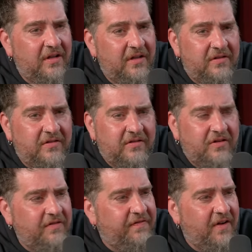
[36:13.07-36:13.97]
It's just
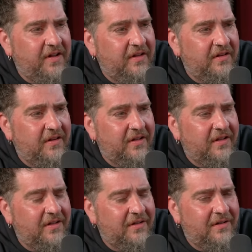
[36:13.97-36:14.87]
such a funny, like,
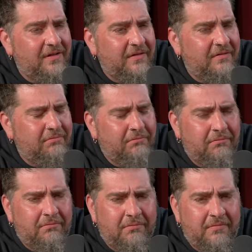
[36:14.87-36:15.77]

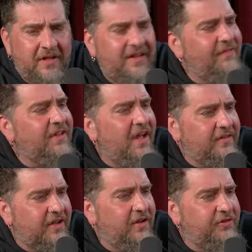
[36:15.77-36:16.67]
like even the
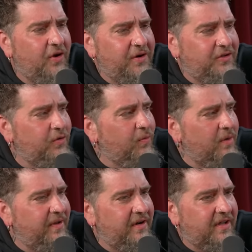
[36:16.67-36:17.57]
concept, kill Tony, do a
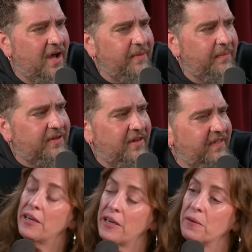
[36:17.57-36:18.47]
one minute of comedy. I'm like, yeah,
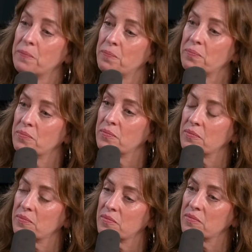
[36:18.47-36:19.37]
nothing yeah, I yeah. say, I don't know,
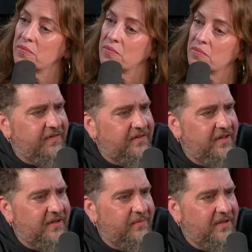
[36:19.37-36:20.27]
introducing myself could
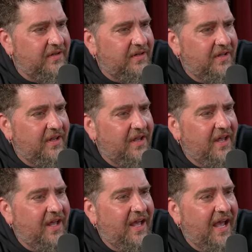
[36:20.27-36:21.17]
take a minute.
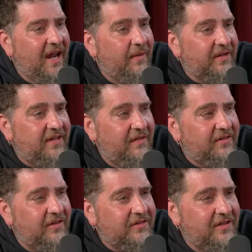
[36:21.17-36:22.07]
And I'm like,
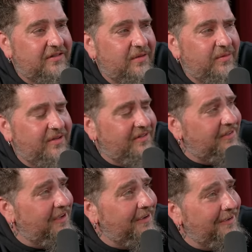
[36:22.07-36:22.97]
David tells us something. He
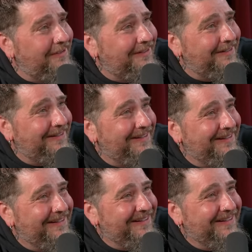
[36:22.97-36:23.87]
say, uh,
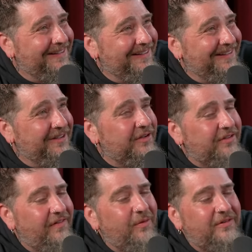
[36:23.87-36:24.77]
you know, he goes,
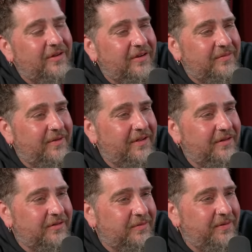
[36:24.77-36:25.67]
everyone talks about
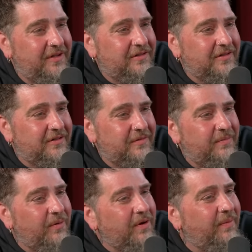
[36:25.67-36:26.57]
Hitler's speeches,
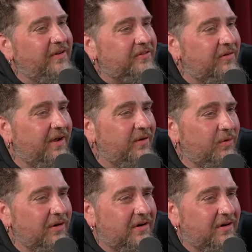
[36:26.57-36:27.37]
but what about his crowd work?